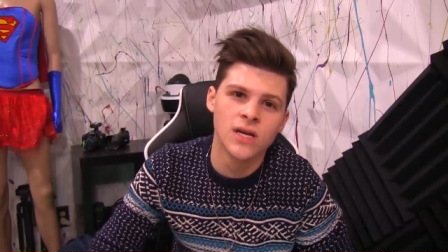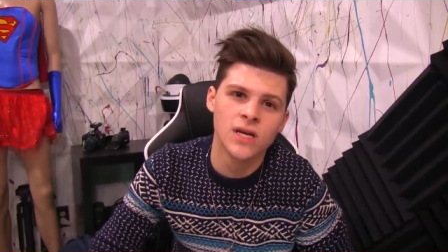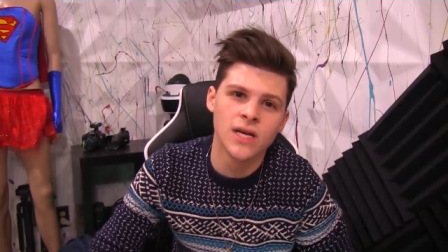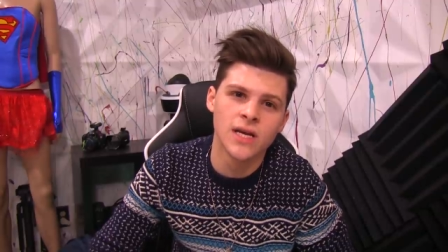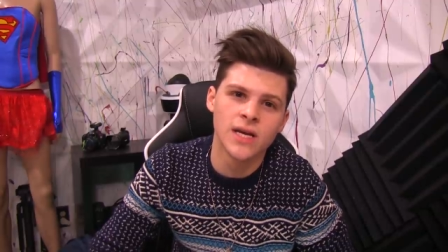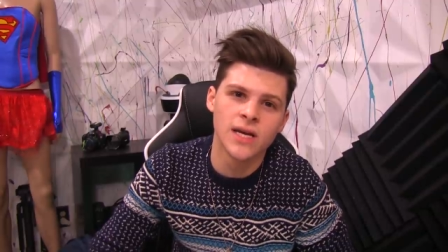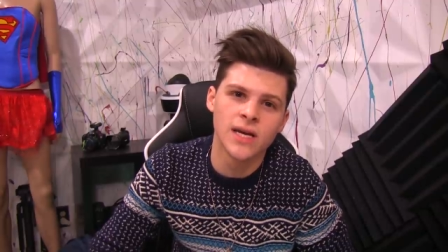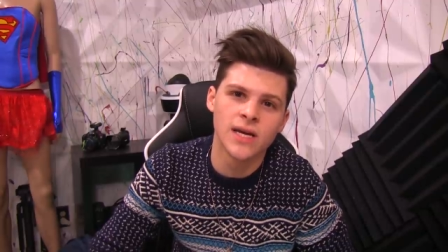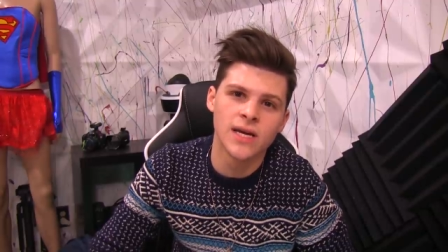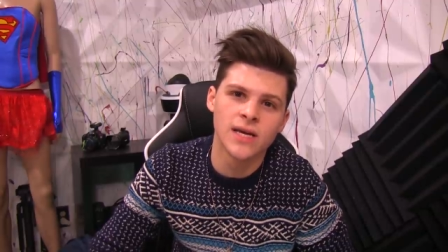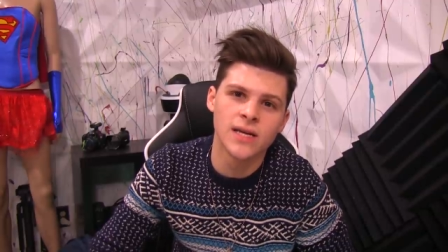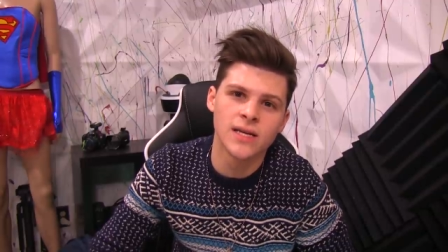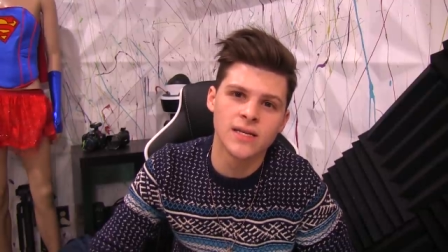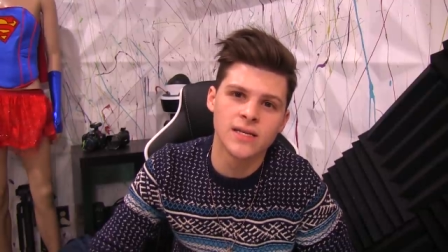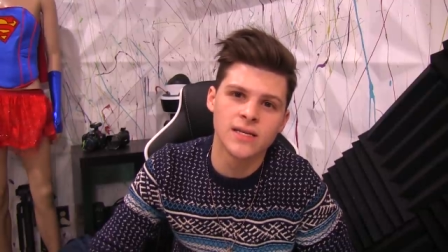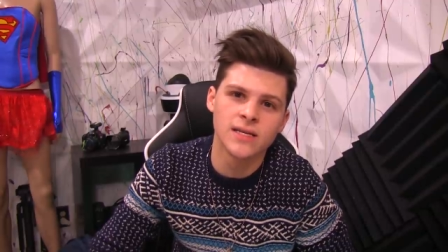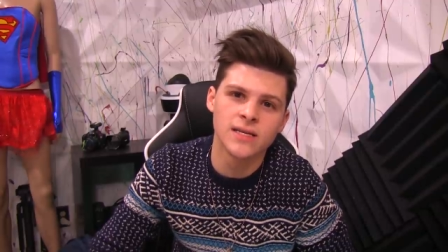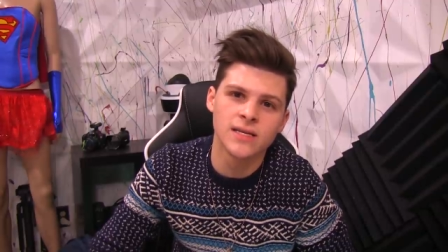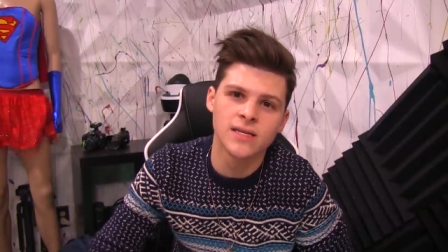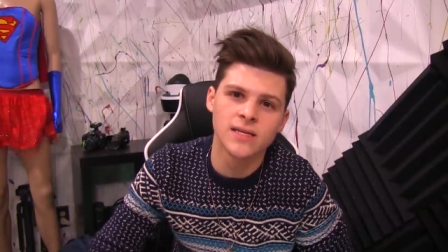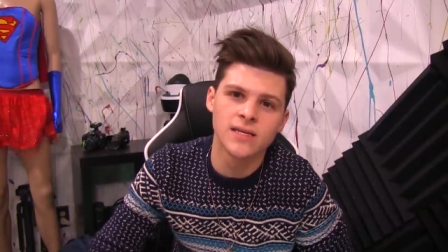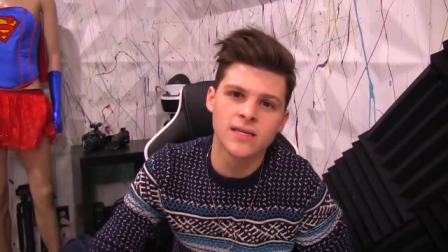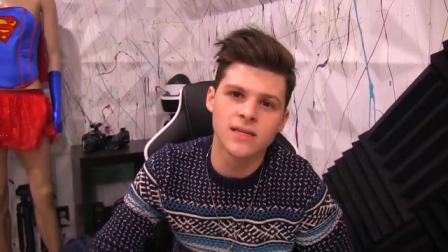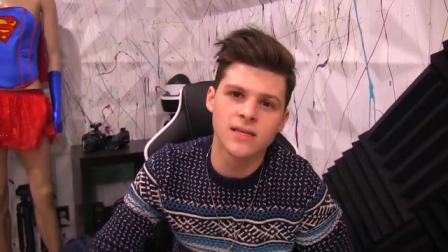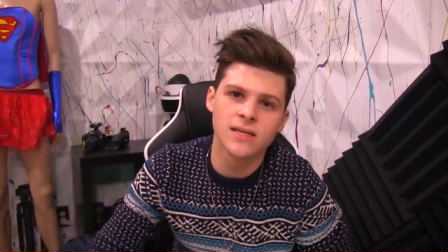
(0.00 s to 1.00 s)

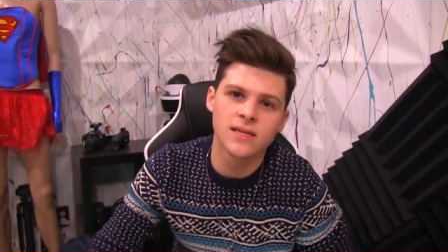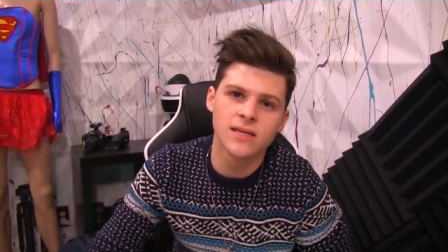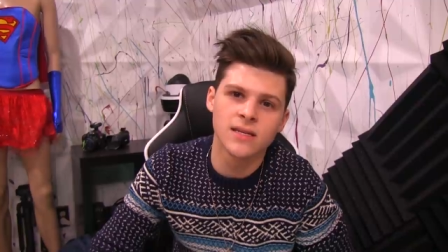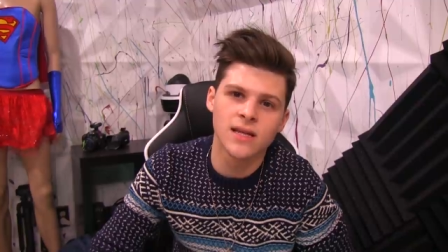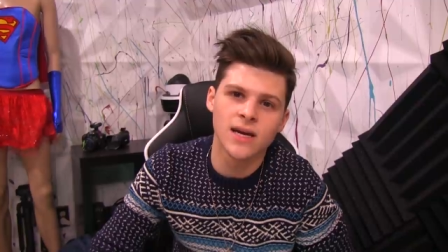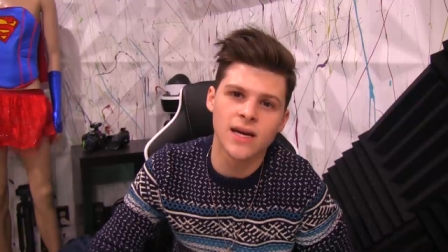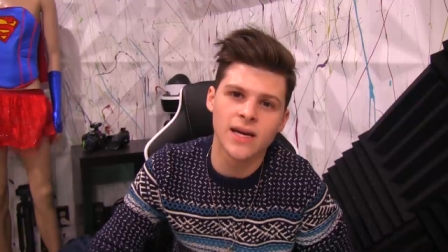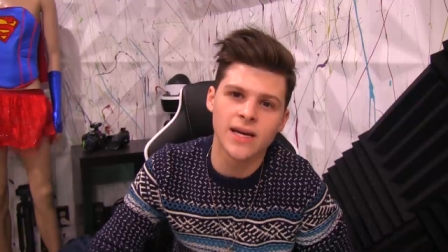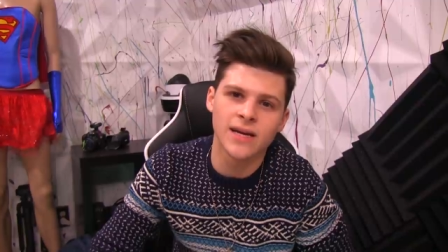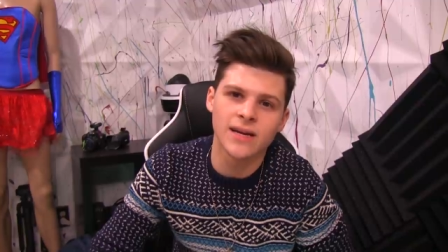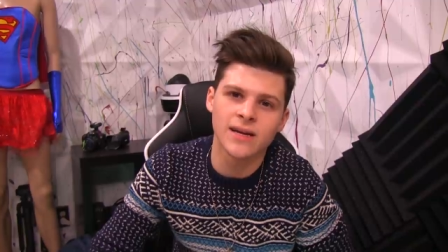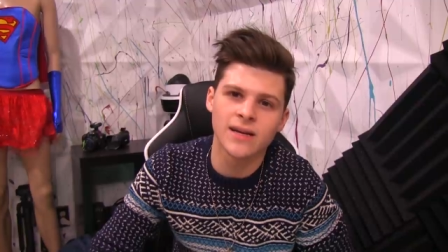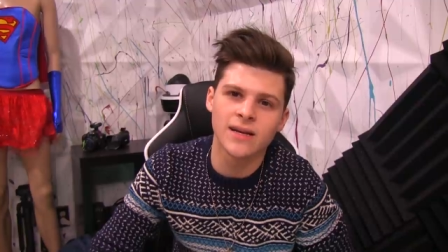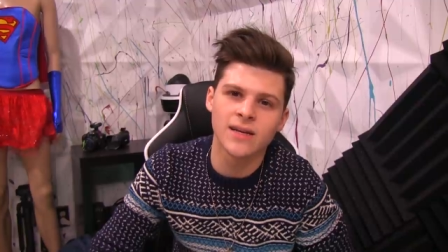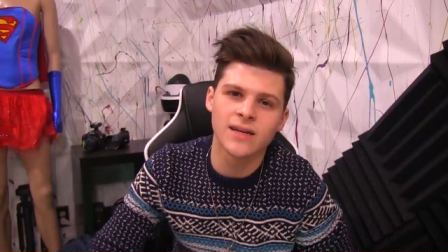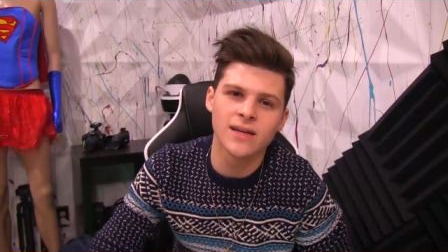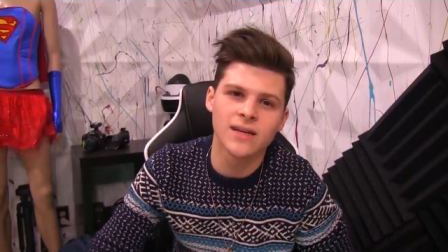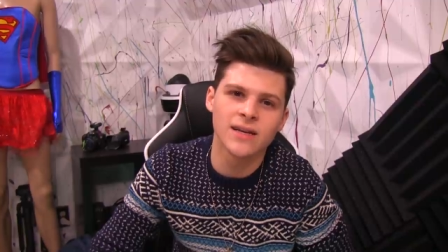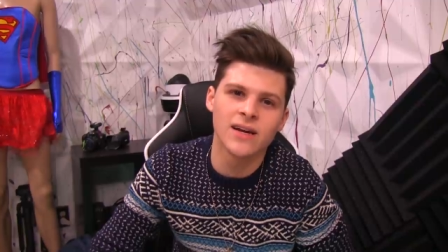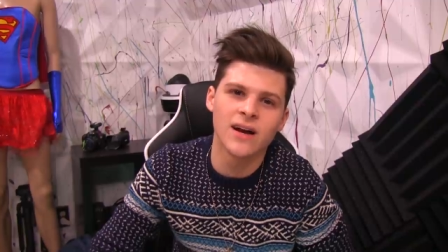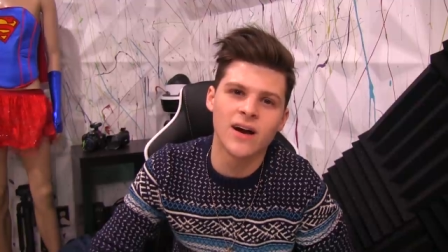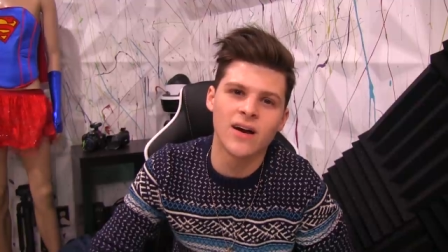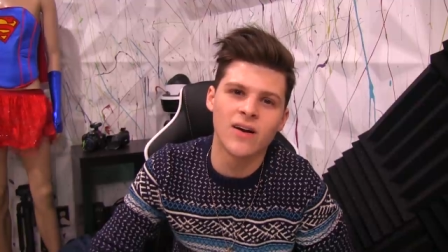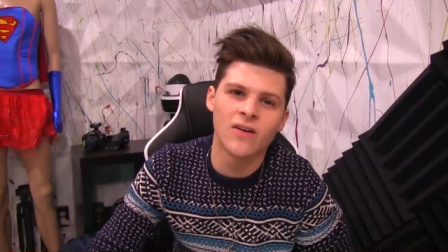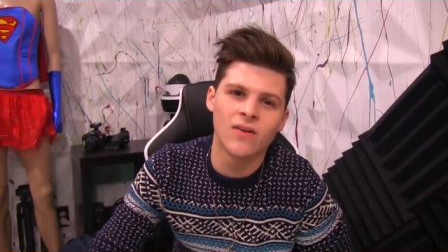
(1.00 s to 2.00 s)
and like
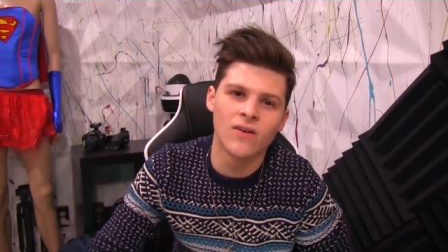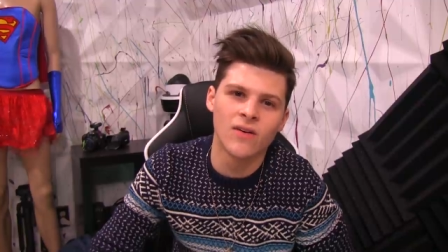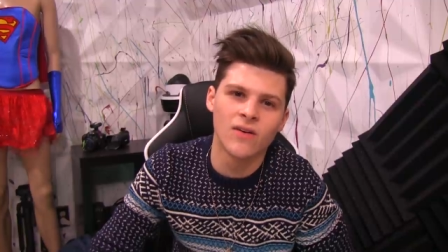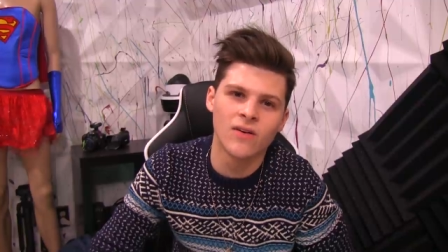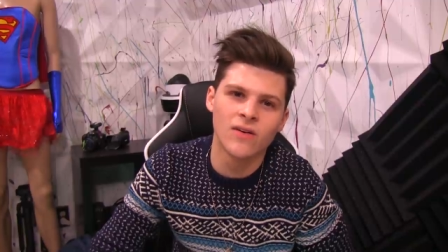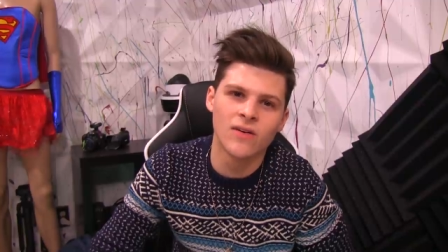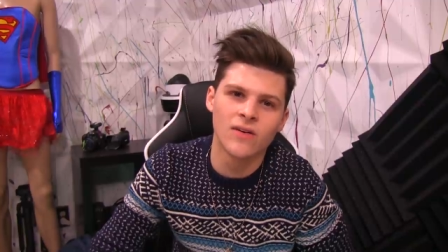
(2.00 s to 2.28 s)
you know,